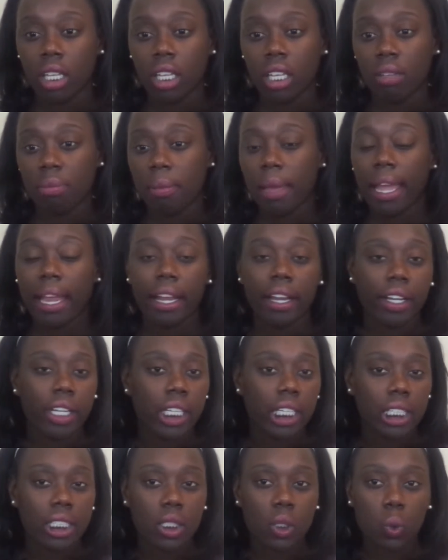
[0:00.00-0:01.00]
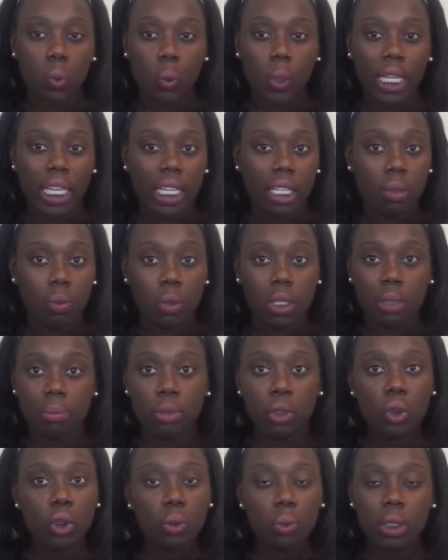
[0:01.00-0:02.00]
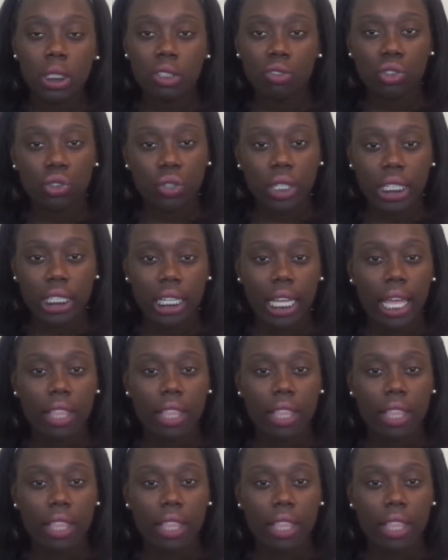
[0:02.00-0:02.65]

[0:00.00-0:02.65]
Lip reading: If my hair gets wet, usually when it's raining,